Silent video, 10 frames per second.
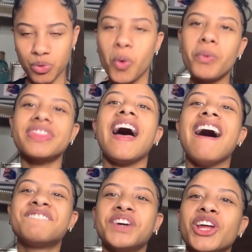Without
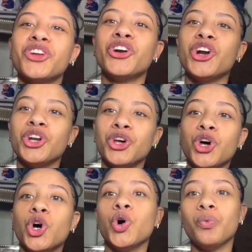further
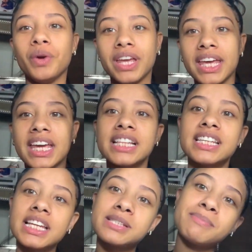ado, we get into
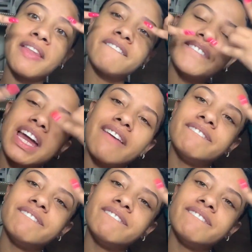this motherfucking